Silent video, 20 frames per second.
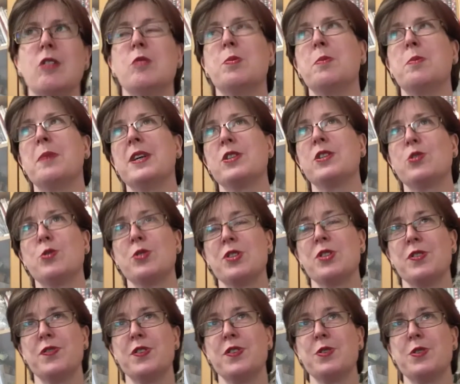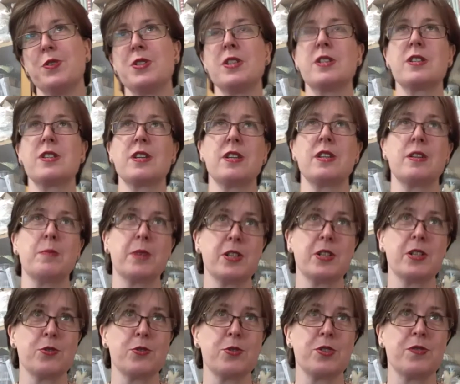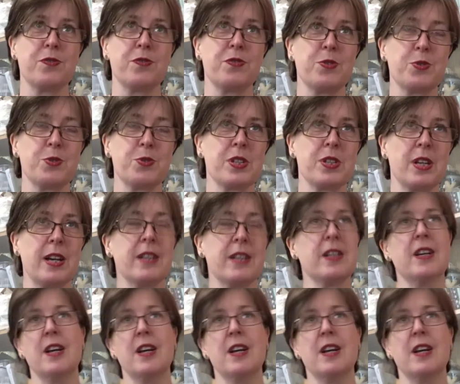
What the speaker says: but my daughter feels this, could be my daughter feels that,